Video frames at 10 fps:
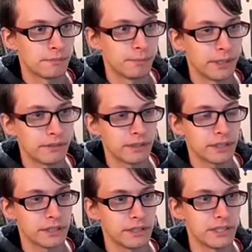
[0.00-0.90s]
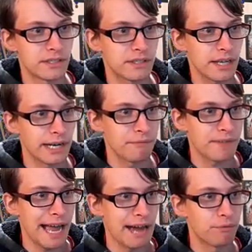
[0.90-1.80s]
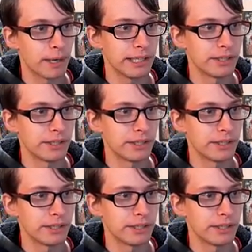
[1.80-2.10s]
But it's kind of halfway